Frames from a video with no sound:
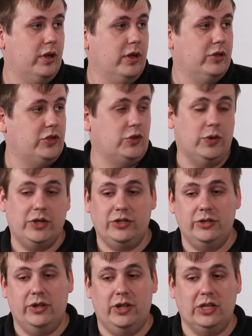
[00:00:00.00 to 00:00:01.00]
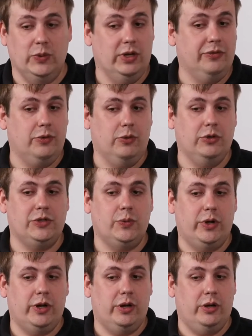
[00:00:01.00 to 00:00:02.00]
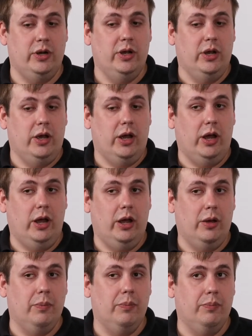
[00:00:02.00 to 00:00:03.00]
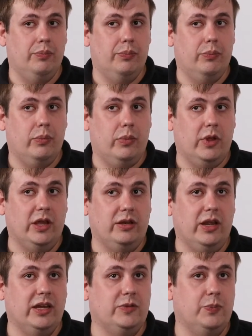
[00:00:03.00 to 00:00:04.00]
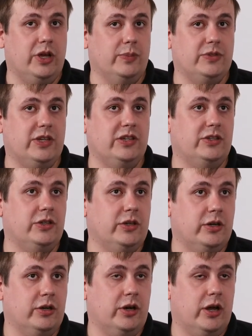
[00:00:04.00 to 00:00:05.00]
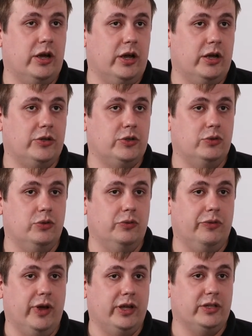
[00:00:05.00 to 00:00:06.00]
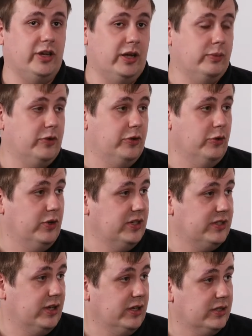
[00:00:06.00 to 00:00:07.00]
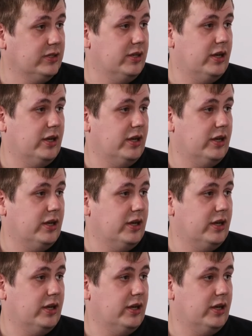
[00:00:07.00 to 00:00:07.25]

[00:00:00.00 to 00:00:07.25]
situation as well, of course, where it becomes easier to find time to do these things.